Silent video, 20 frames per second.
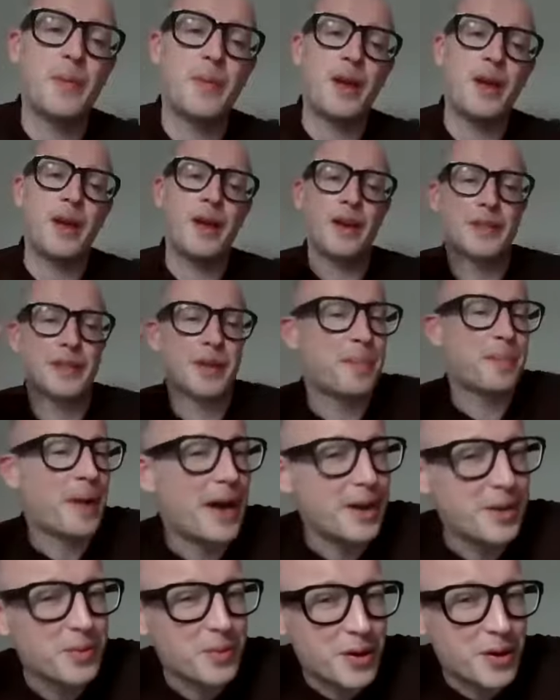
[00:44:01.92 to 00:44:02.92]
way, and it's a
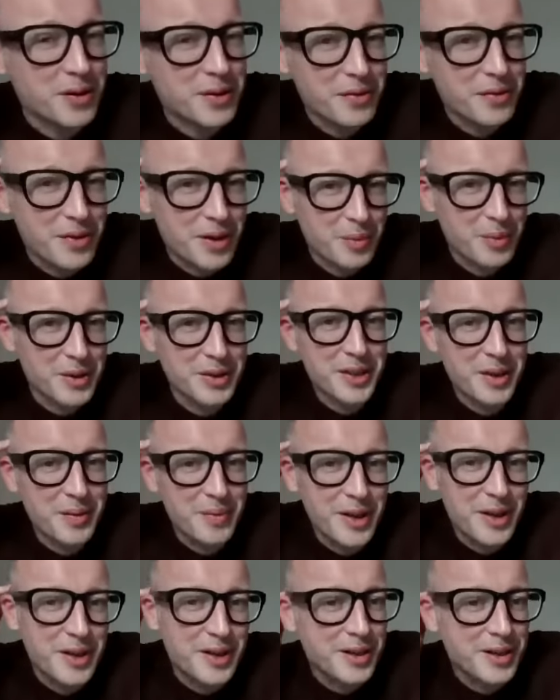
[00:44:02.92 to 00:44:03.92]
bad word if you're a whiskey
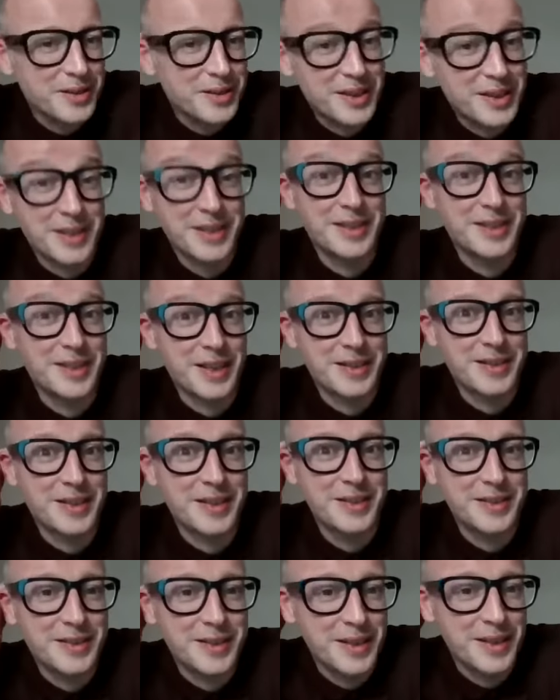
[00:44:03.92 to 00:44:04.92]
maker, is
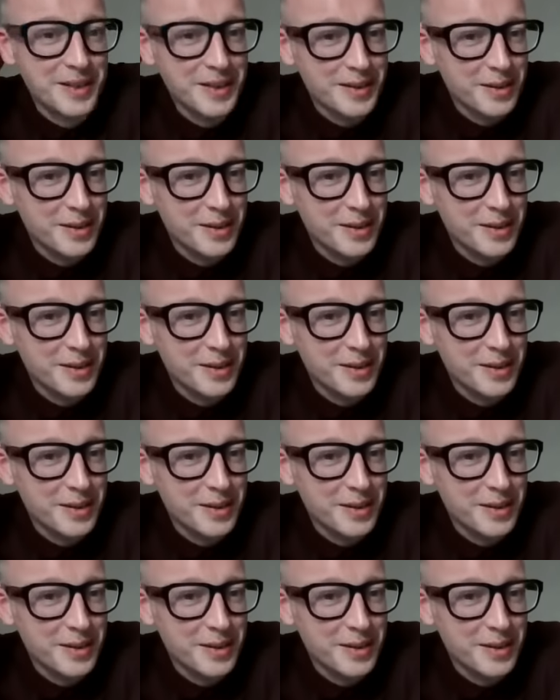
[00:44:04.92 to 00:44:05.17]
consistency.